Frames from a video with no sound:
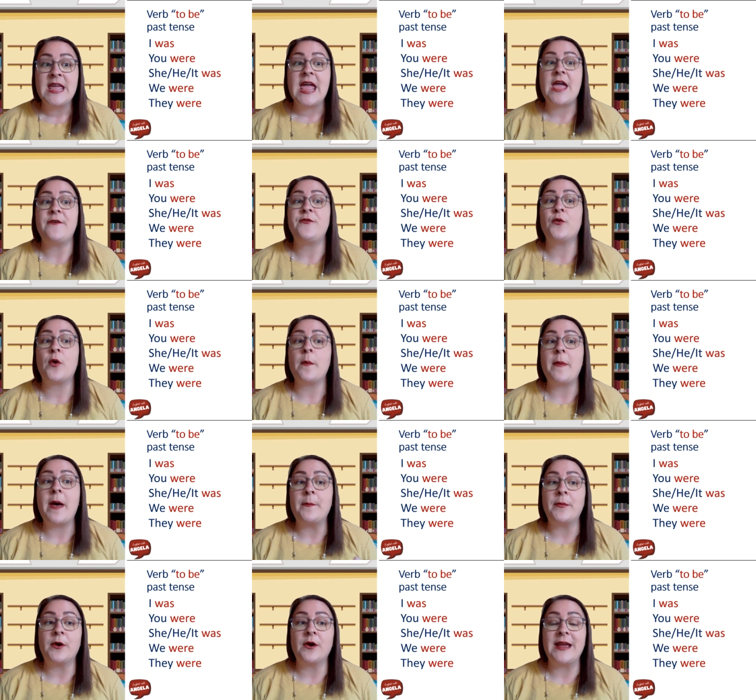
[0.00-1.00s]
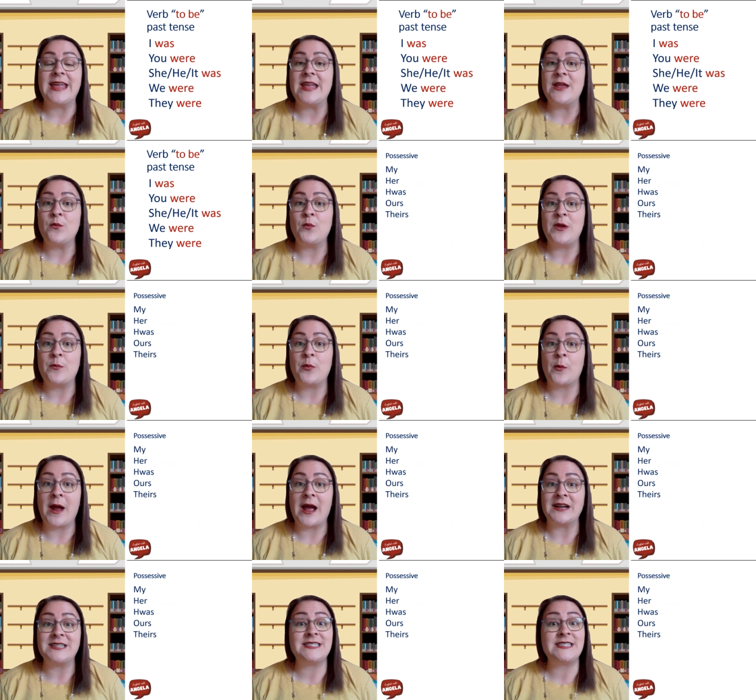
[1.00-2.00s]
If you remember, we were
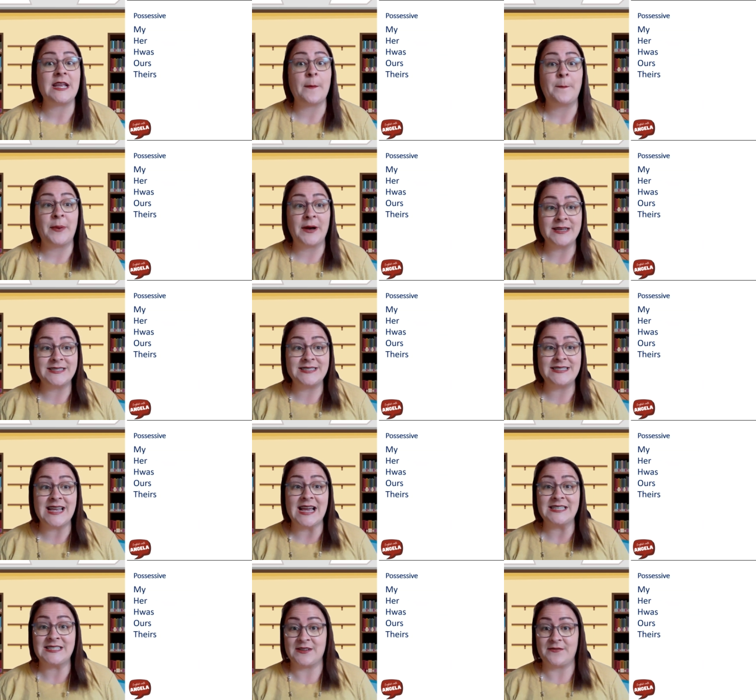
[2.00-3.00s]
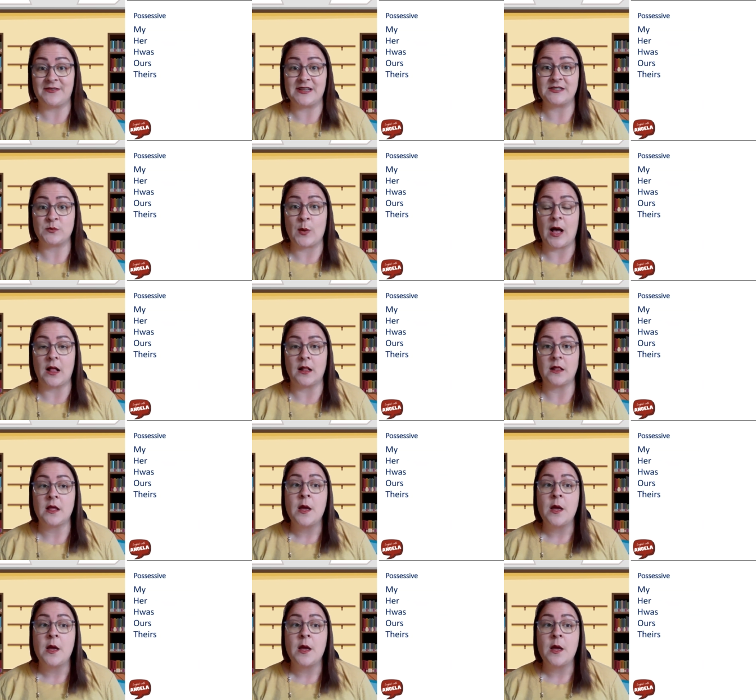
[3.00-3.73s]
practicing possessive as well.